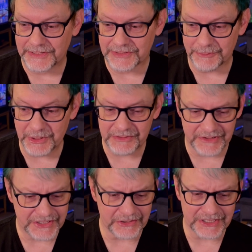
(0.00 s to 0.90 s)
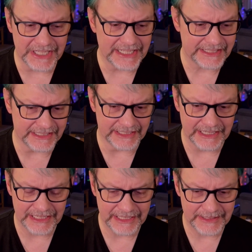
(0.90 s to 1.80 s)
So both of us are exhausted.
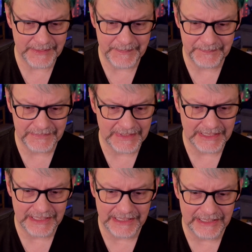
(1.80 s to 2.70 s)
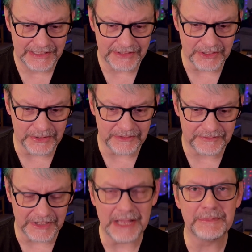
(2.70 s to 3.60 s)
So
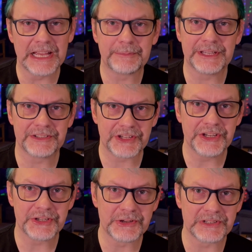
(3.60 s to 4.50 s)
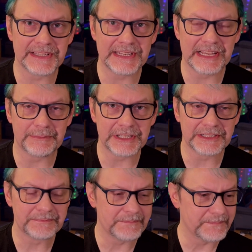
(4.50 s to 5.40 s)
if I'm napping, she's usually
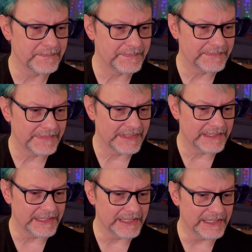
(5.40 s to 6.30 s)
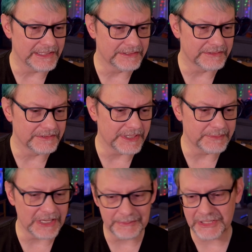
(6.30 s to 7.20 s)
napping. And
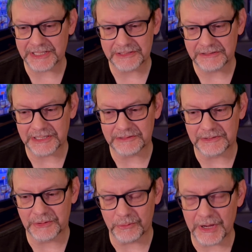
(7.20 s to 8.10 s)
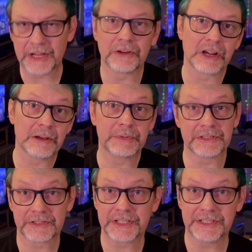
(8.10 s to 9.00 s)
sometimes I go to wake her up,
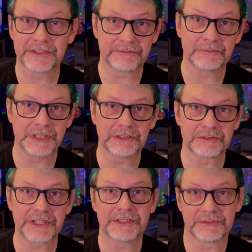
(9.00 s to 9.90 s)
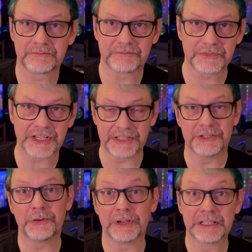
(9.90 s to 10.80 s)
and she can
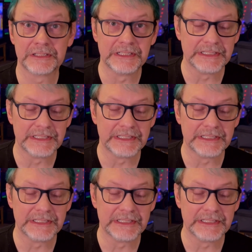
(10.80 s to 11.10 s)
do it.